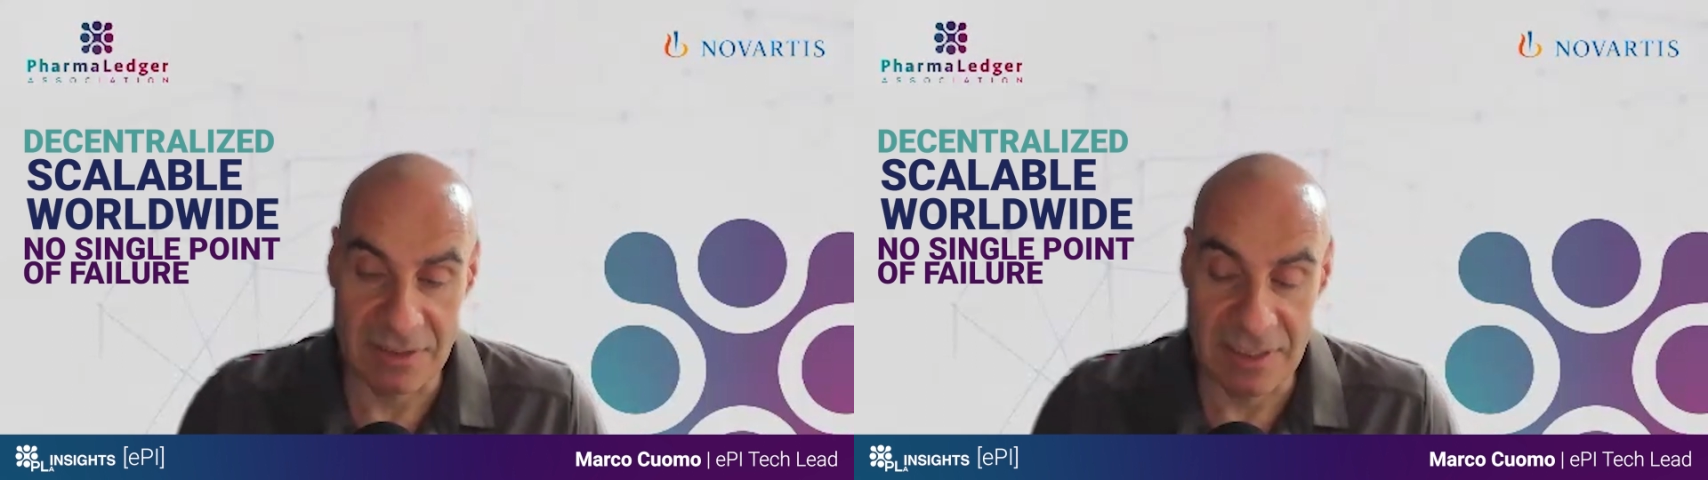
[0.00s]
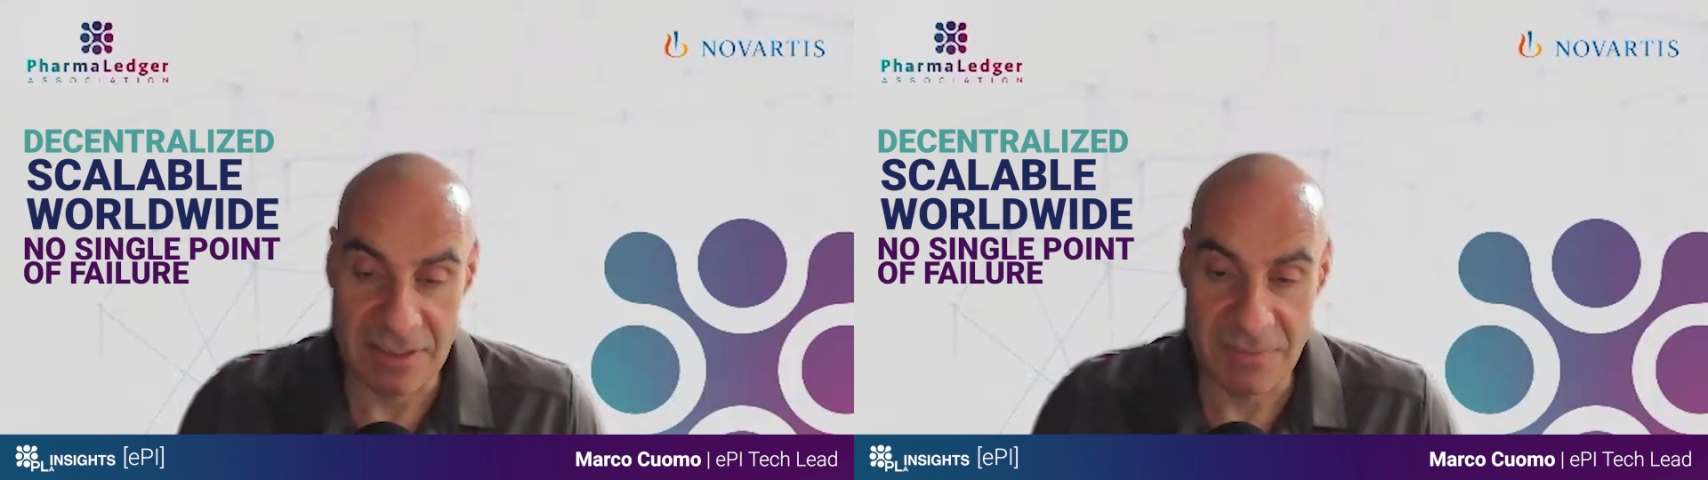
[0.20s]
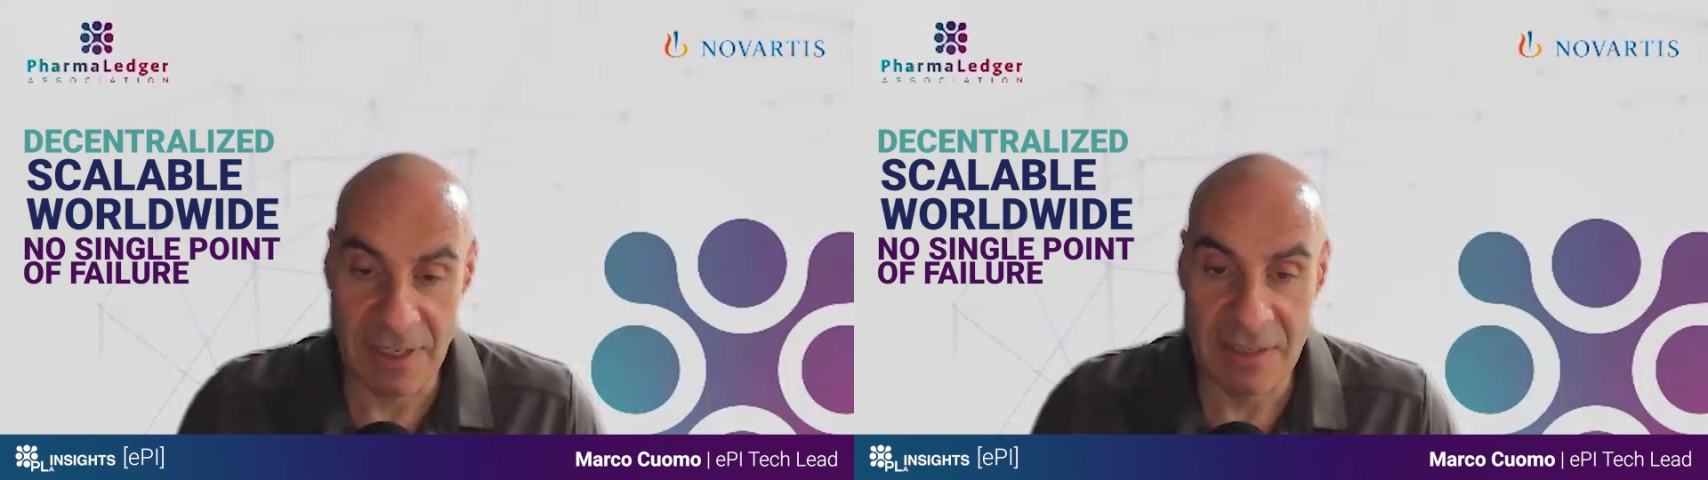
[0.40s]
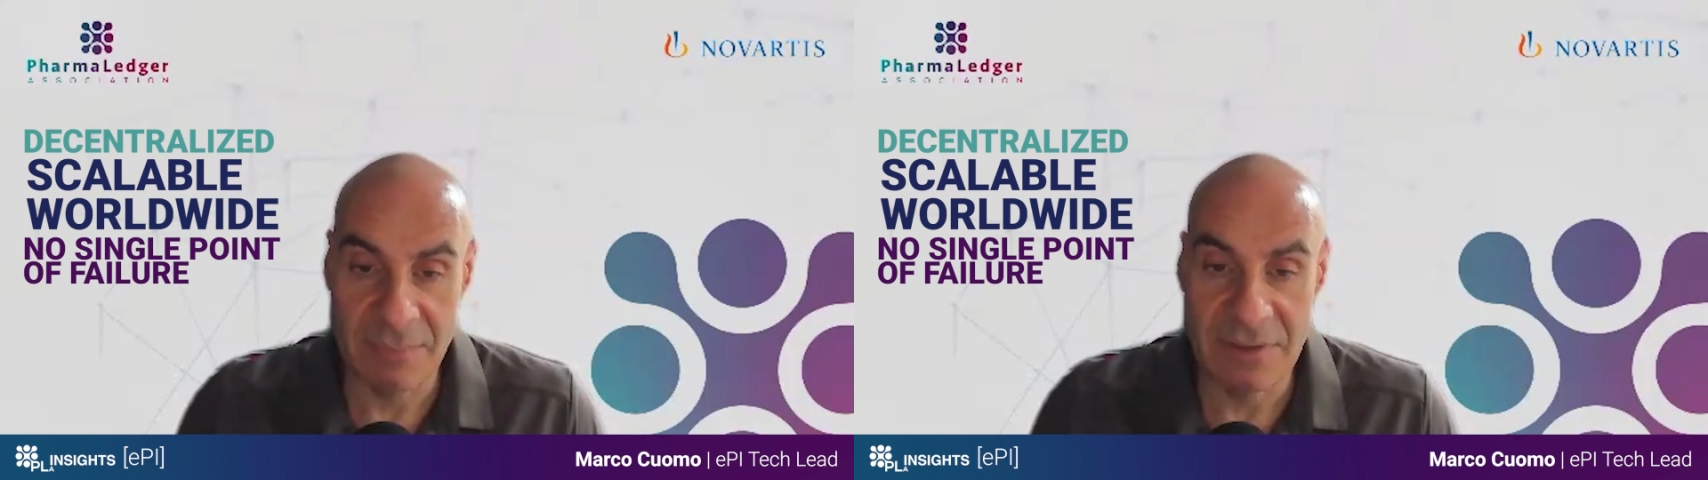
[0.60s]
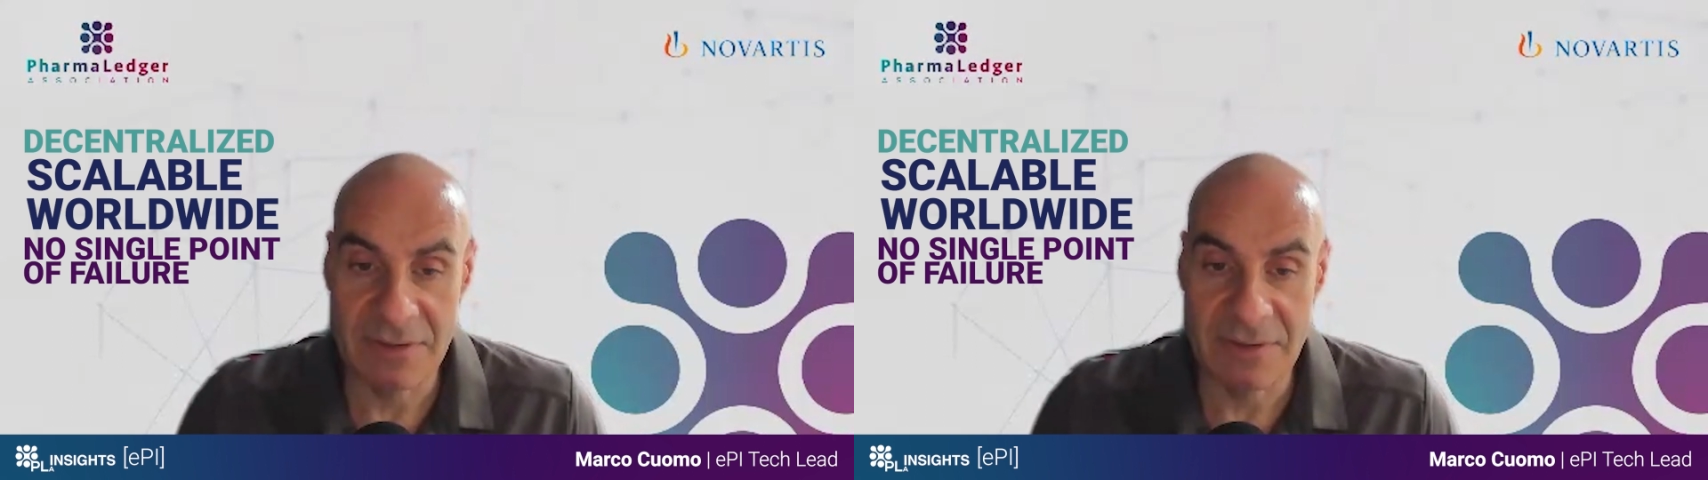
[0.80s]
displayed,
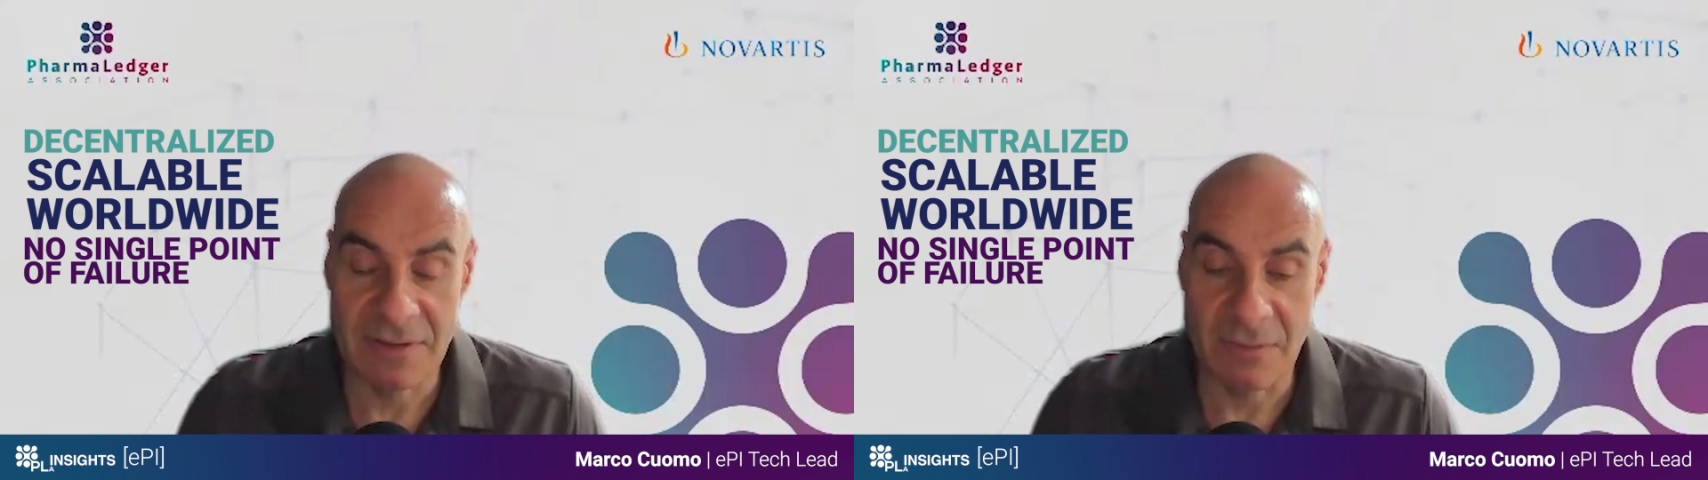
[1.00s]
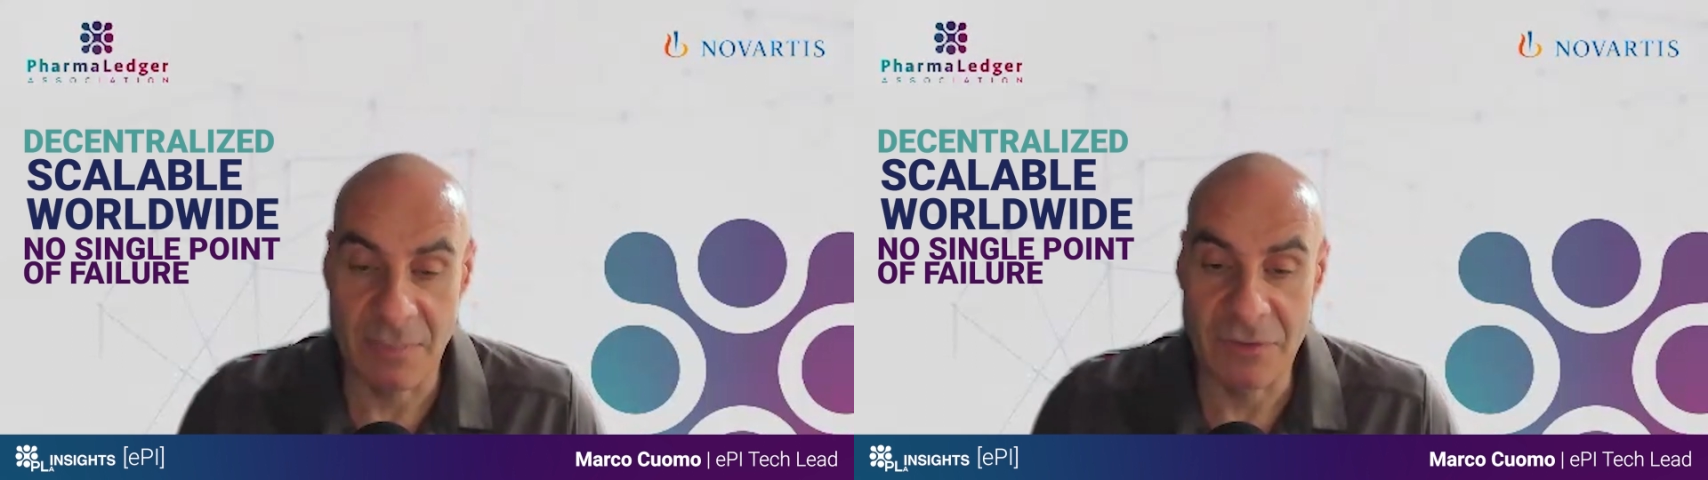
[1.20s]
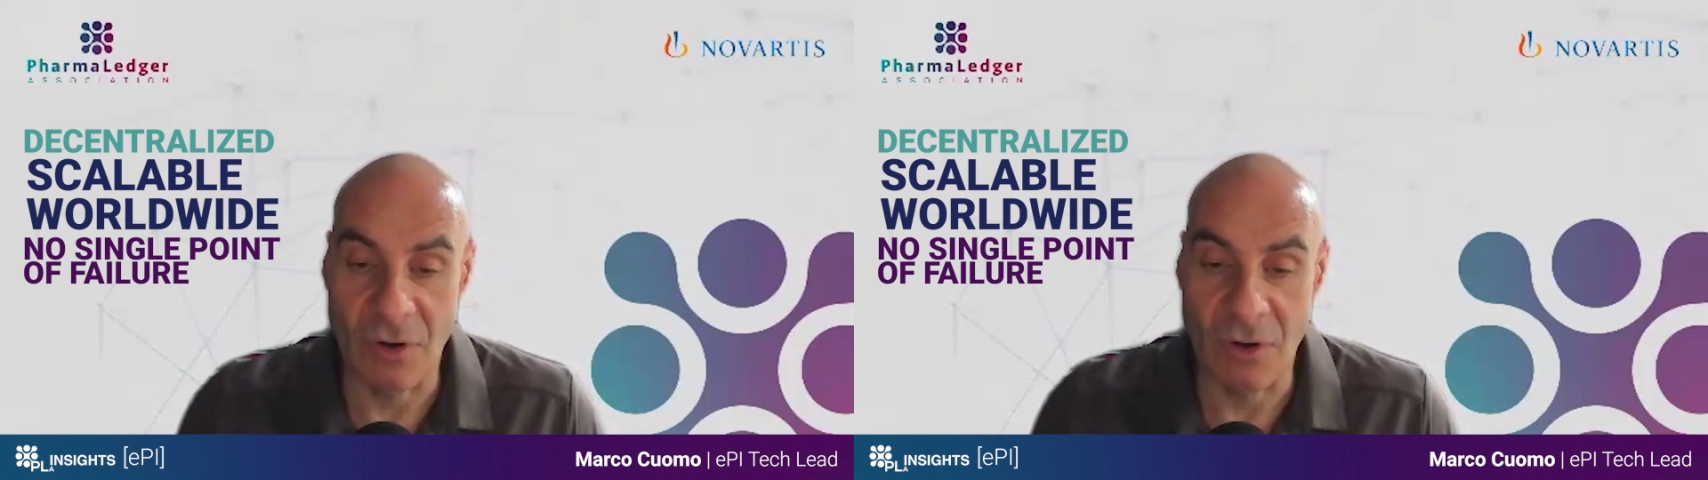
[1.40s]
but